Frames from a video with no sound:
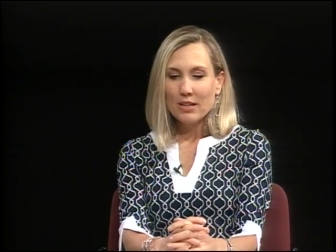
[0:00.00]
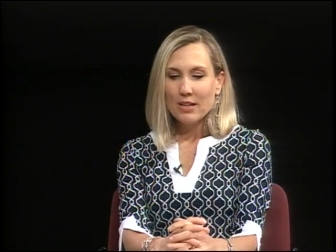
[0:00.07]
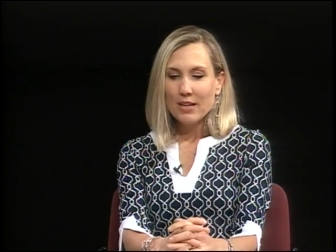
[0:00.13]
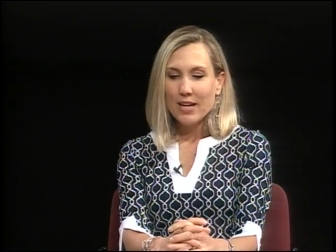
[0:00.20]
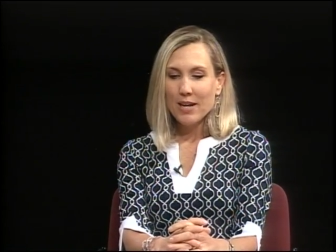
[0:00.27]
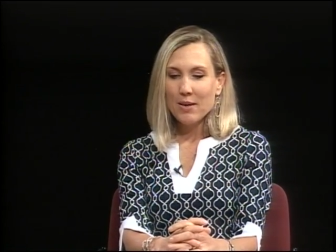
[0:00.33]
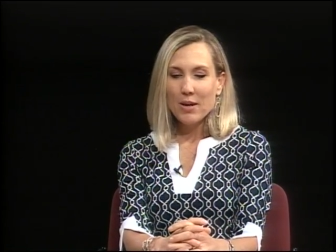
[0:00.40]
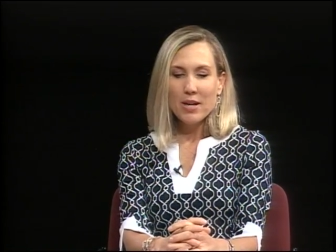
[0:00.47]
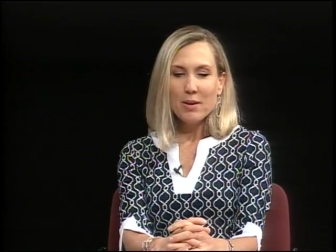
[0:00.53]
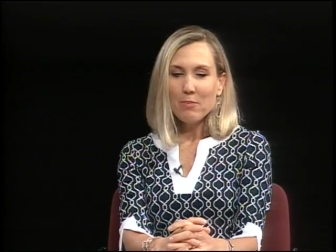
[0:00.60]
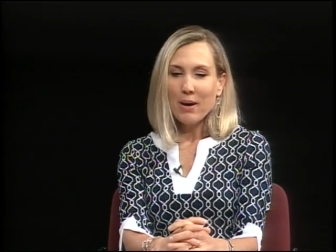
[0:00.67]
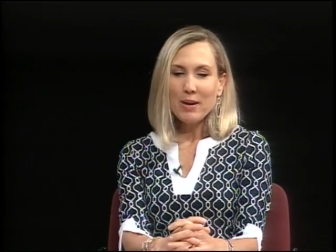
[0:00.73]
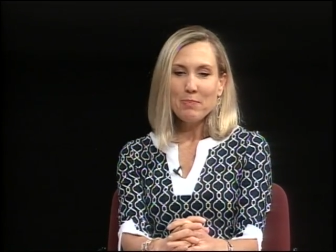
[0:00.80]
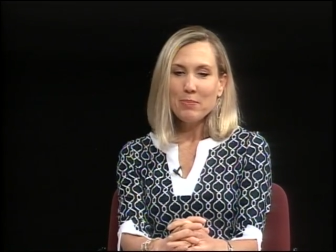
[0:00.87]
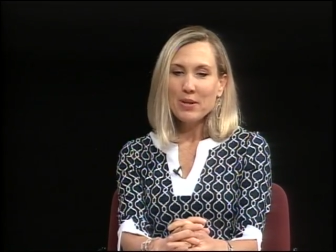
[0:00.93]
It
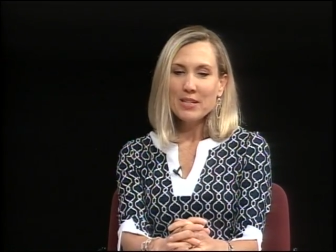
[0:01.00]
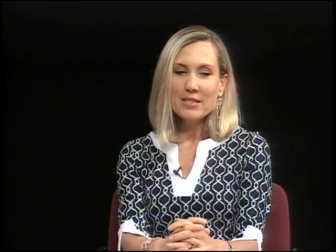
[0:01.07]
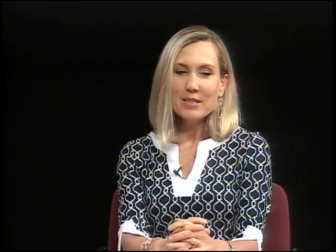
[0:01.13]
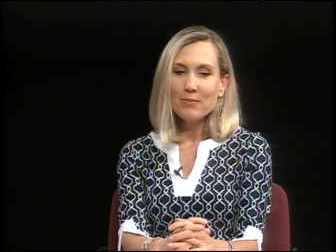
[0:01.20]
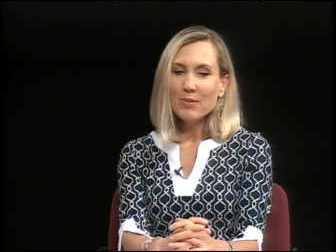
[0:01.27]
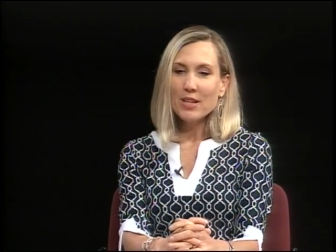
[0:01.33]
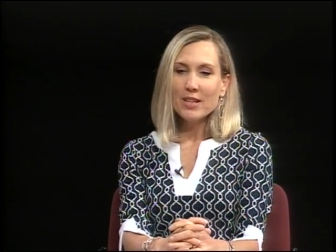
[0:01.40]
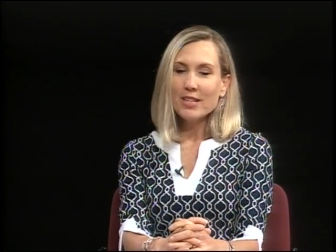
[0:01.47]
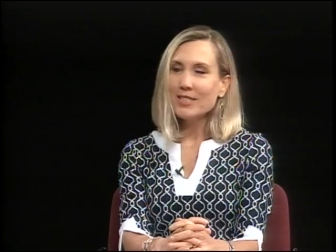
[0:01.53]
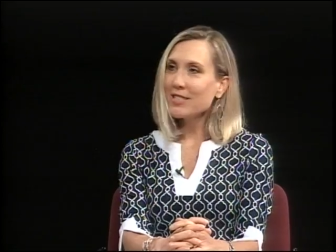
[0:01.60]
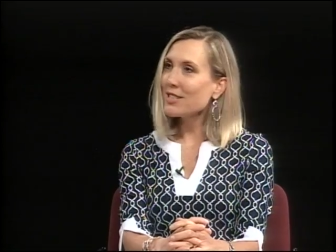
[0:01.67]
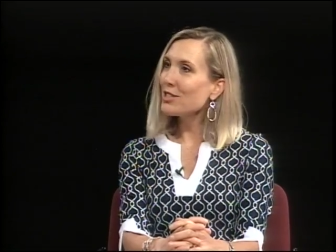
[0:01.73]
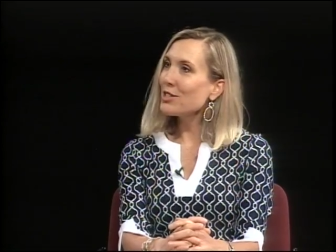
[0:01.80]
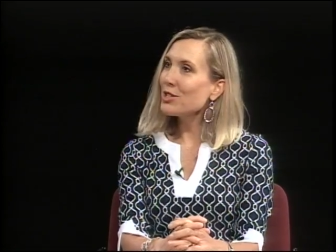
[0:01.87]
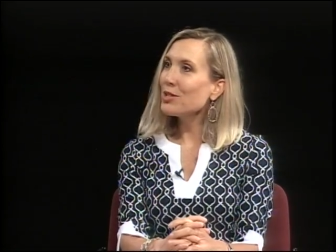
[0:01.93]
might be something that's
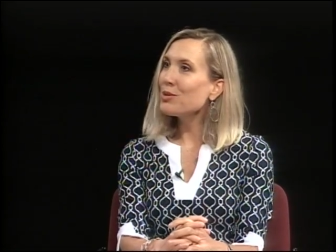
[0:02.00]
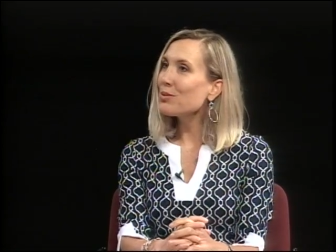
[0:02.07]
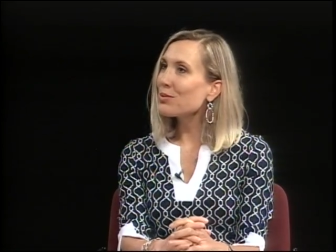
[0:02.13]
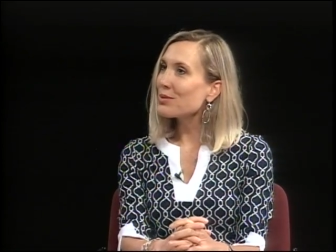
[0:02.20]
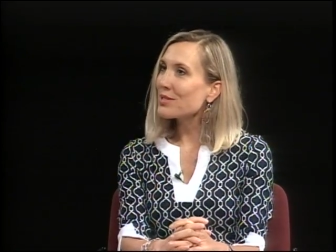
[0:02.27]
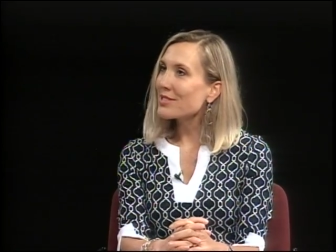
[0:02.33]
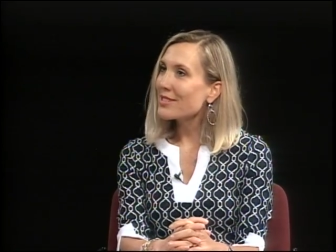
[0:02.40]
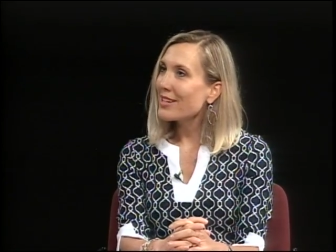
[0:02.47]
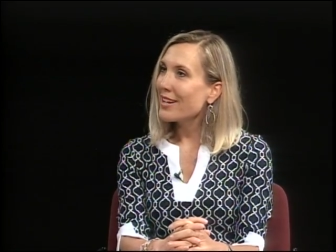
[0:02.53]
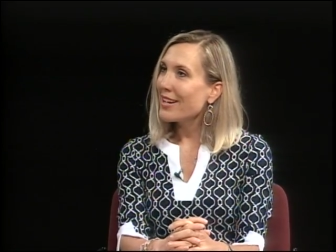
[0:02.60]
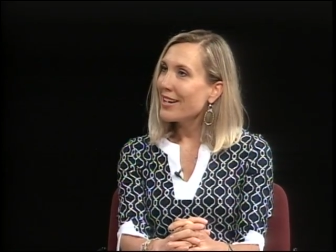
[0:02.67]
in the news.